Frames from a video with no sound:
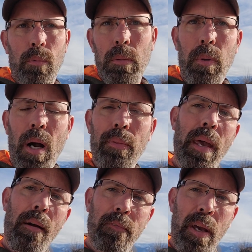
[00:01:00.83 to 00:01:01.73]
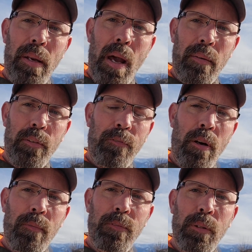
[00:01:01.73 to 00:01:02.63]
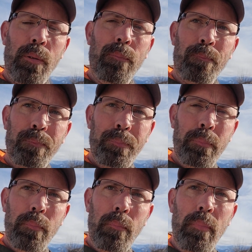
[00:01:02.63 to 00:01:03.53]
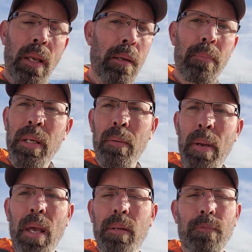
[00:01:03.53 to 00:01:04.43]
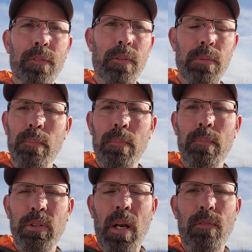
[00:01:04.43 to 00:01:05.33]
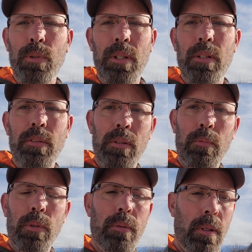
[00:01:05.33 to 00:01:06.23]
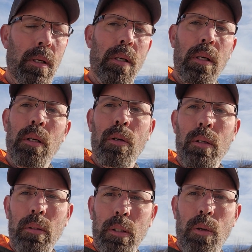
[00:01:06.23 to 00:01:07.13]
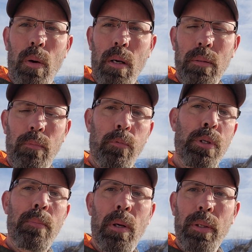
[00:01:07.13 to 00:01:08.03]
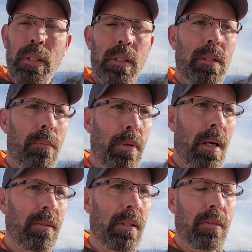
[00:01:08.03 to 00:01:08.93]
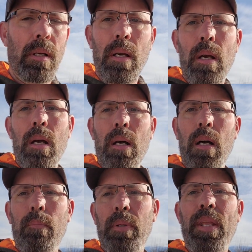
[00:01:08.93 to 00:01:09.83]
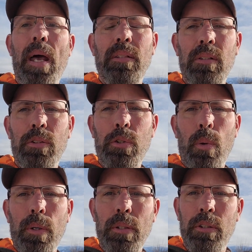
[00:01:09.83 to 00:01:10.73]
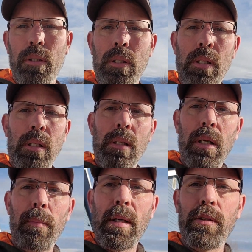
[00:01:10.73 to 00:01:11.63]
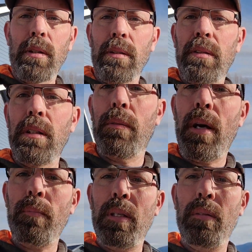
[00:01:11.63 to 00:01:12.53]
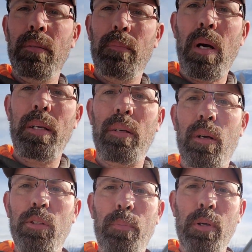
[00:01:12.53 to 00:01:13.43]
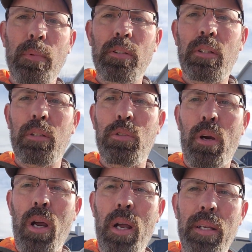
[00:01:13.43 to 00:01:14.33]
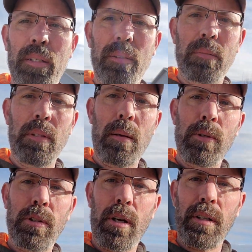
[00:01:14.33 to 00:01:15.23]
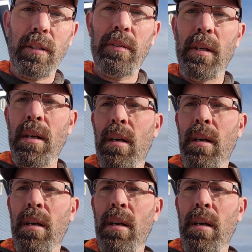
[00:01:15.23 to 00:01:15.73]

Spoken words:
We bought that vet out of a farm field, had been abandoned for several years, and we're rebuilding it in the process. But that is in storage. As you can see around me, my yard's pretty much dry. Neighbor's yard is.